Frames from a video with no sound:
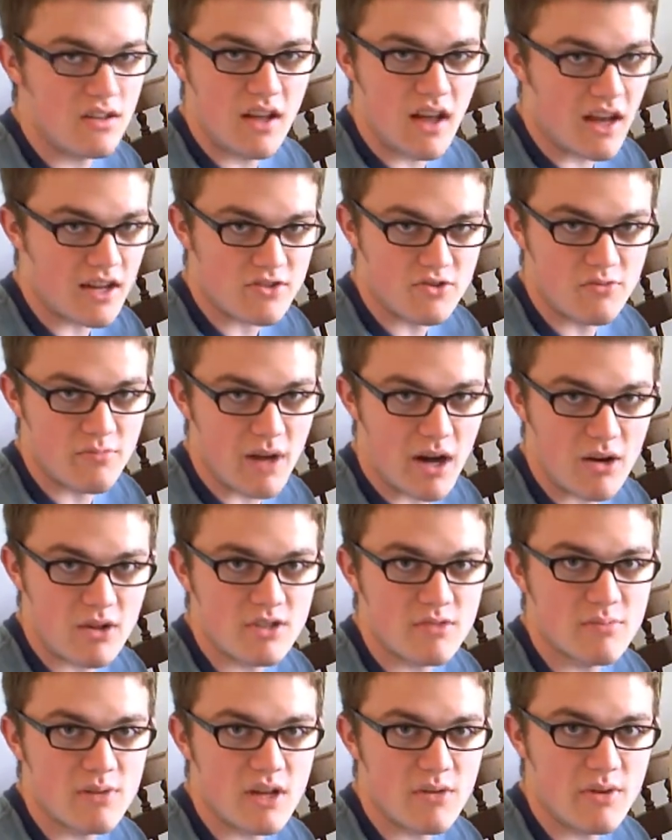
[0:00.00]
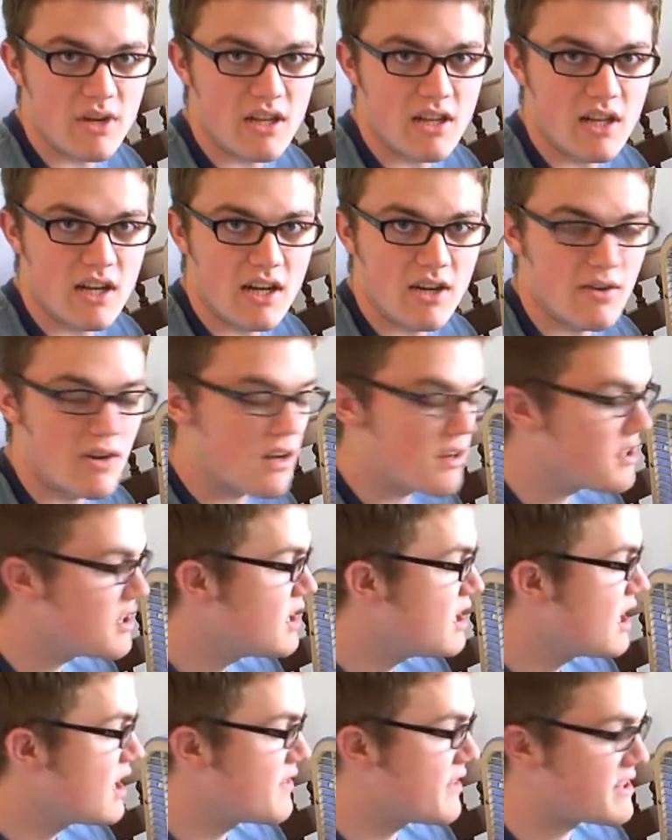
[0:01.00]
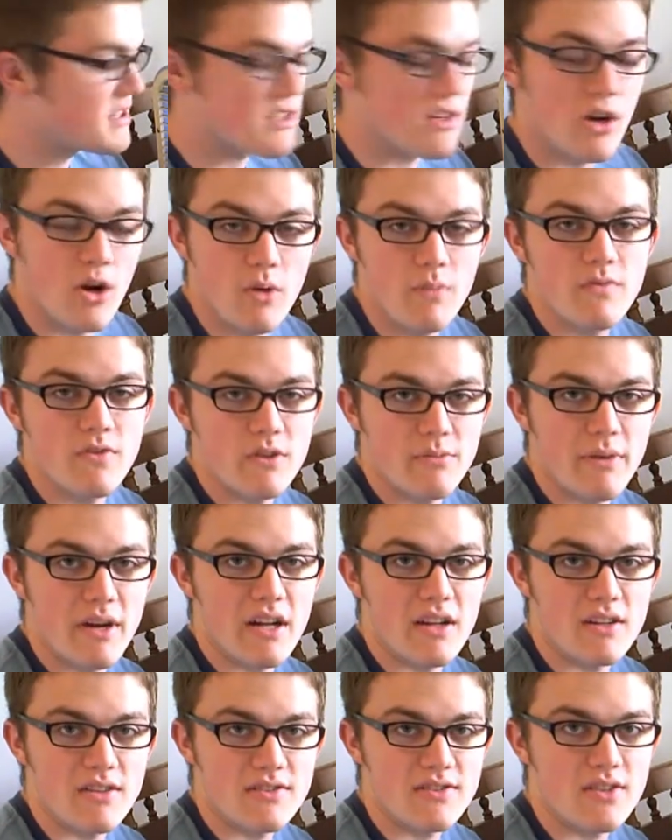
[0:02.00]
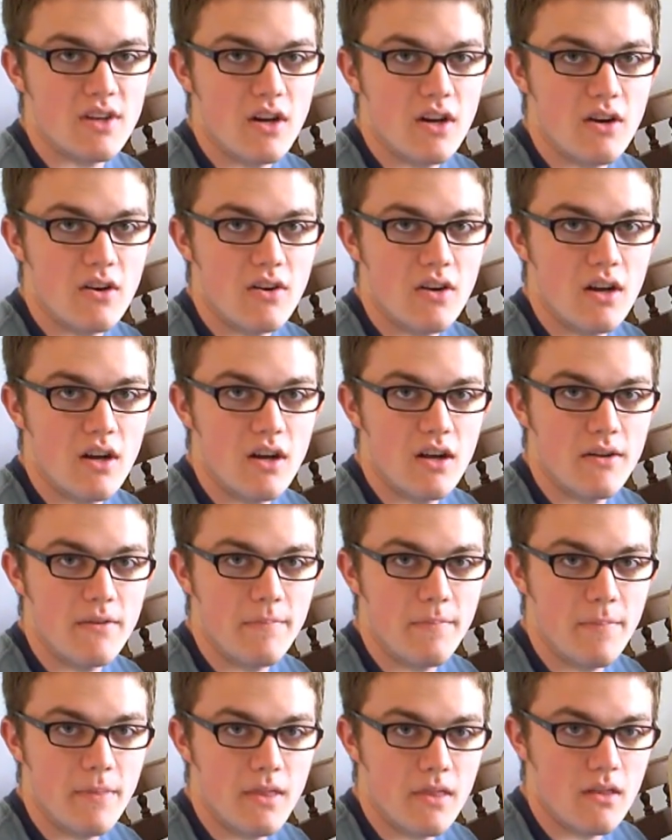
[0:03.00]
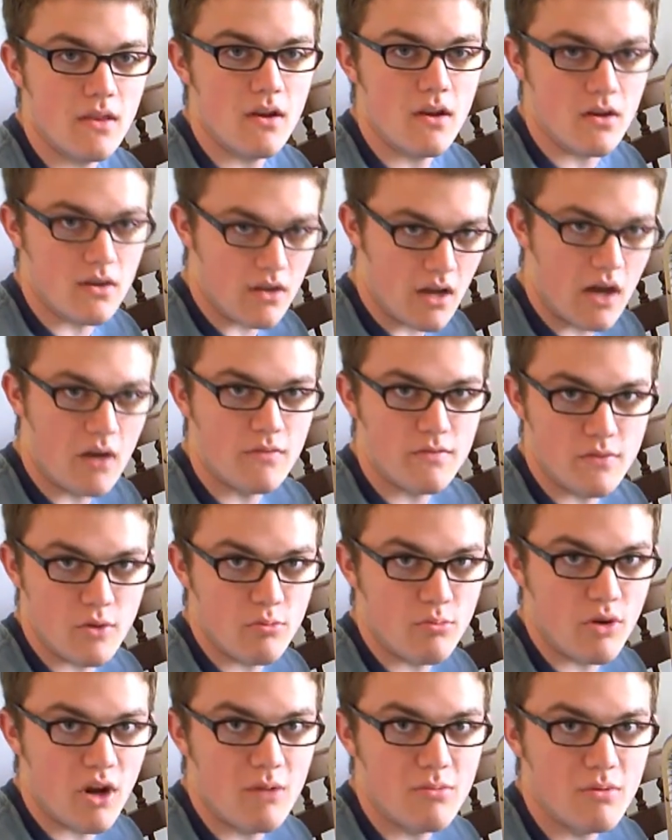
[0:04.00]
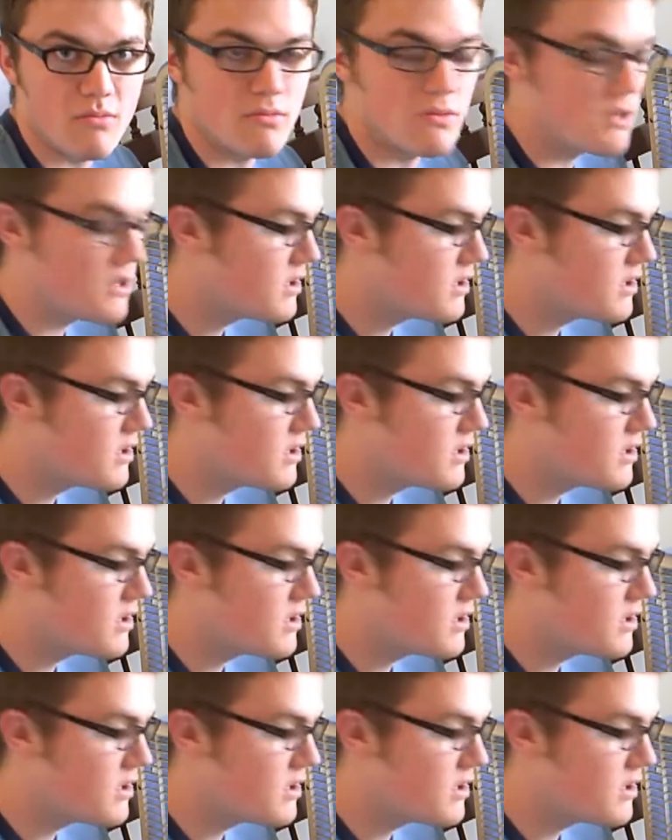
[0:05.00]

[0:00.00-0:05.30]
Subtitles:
extra power supply we had lying around, and that's going to hopefully balance our outflow problem.